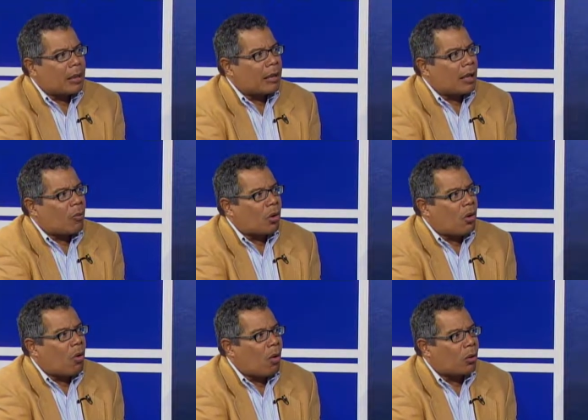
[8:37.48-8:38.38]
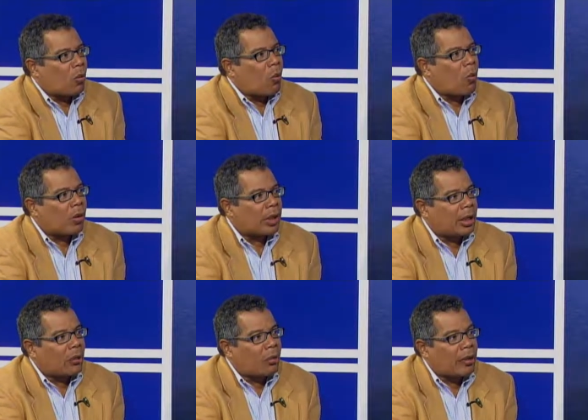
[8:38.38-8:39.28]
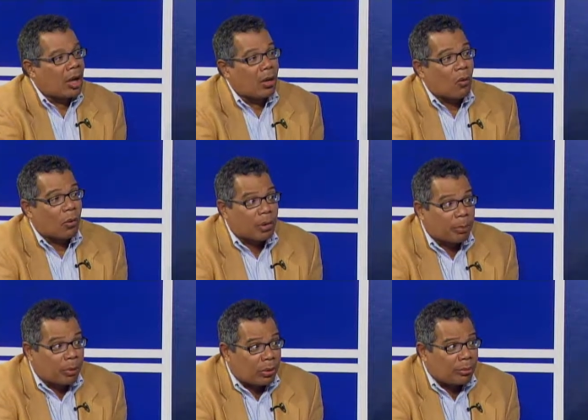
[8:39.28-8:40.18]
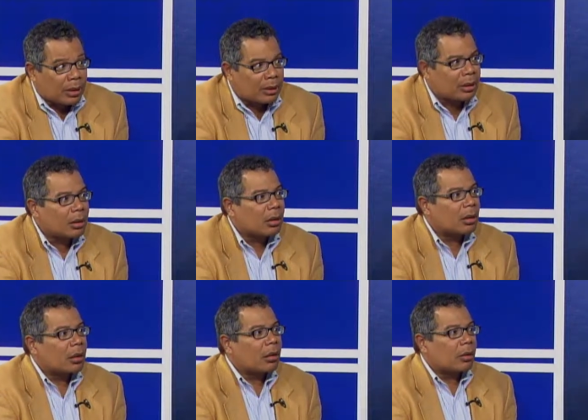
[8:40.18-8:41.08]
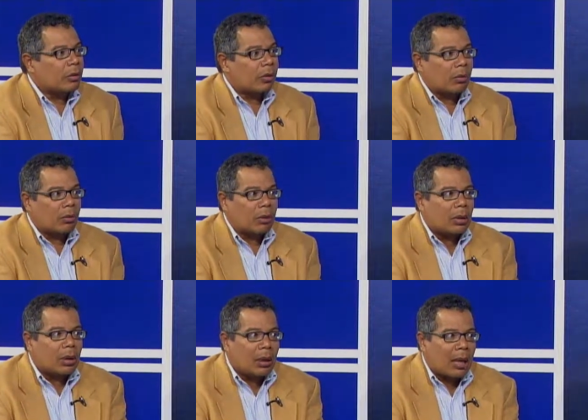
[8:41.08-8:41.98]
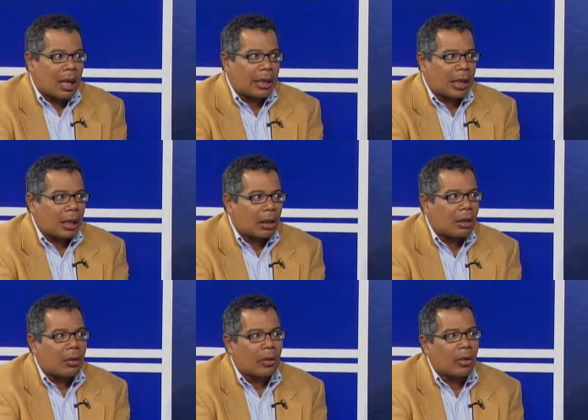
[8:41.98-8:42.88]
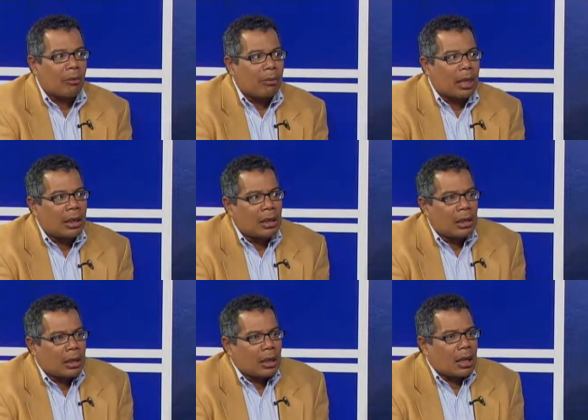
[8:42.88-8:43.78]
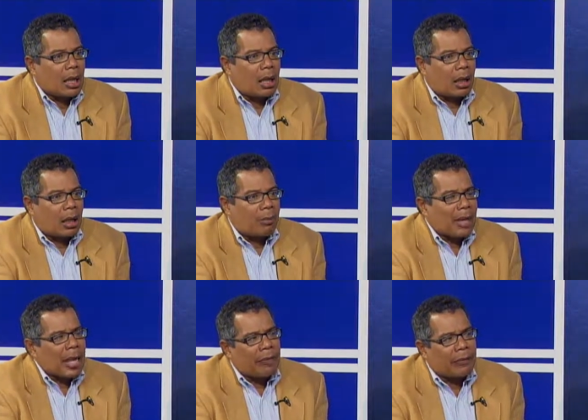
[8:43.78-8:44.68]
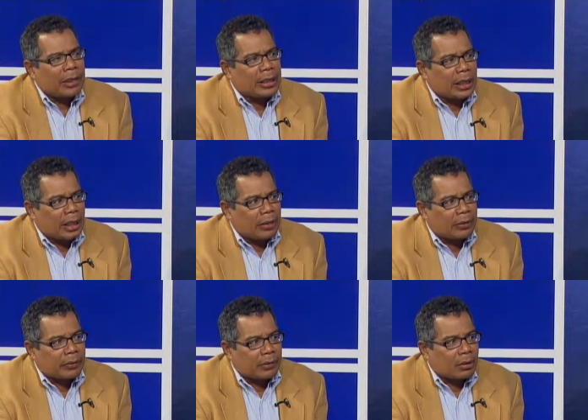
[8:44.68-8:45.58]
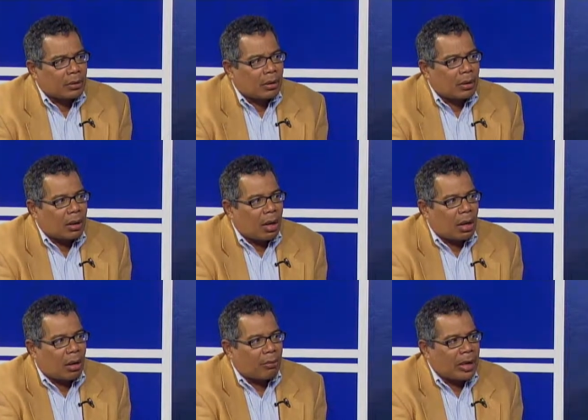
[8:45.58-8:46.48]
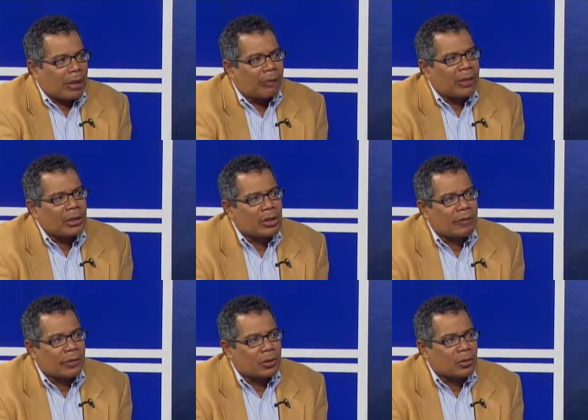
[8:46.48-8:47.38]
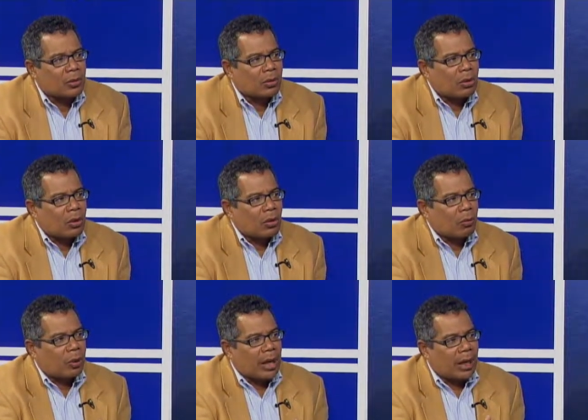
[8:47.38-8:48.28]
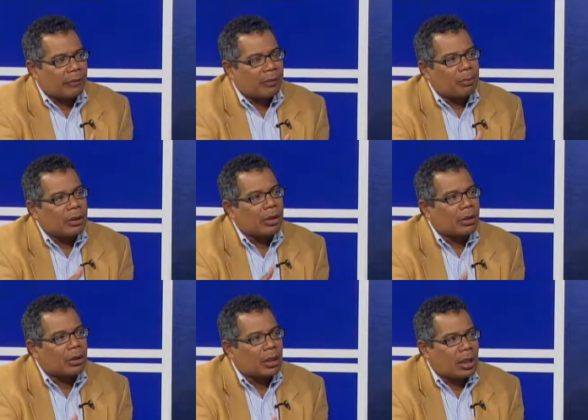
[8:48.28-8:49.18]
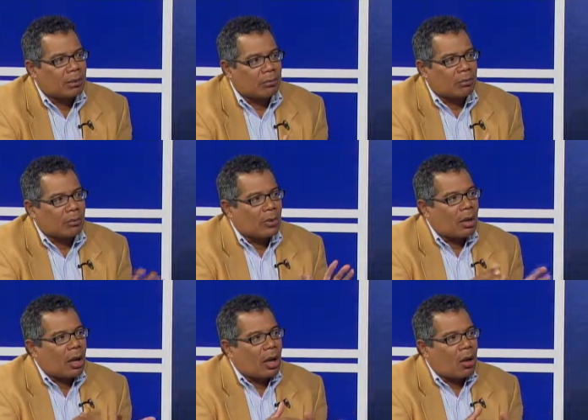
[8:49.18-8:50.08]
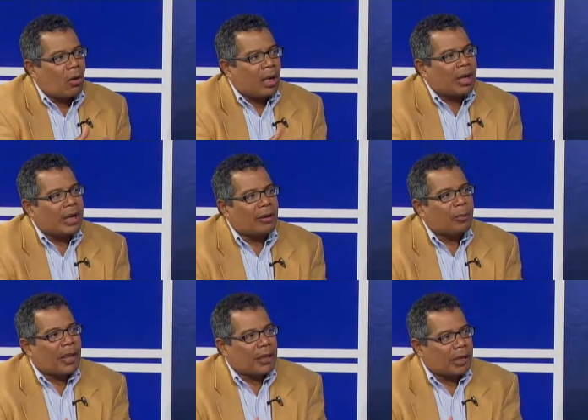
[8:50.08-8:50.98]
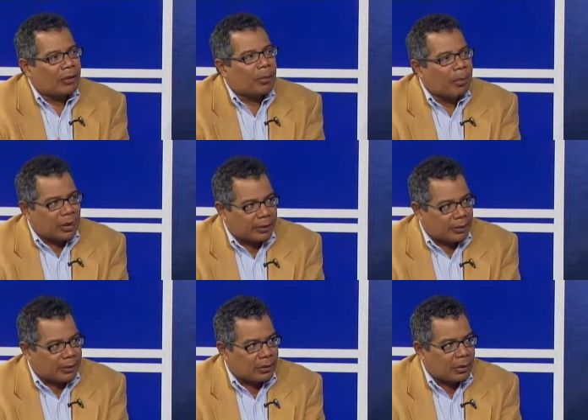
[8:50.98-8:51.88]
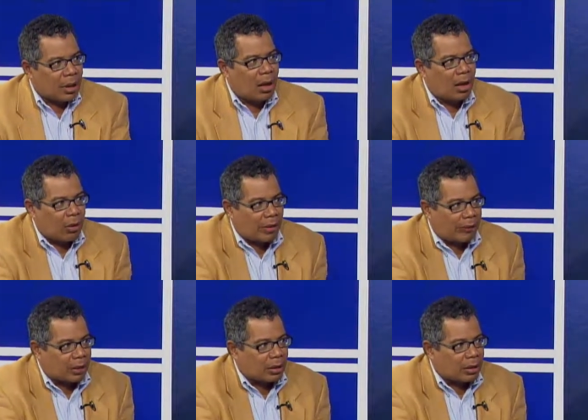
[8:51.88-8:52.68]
were caught working without a work permit? So again, there are many, every case, every individual would have to be looked at on a case-by-case basis. However,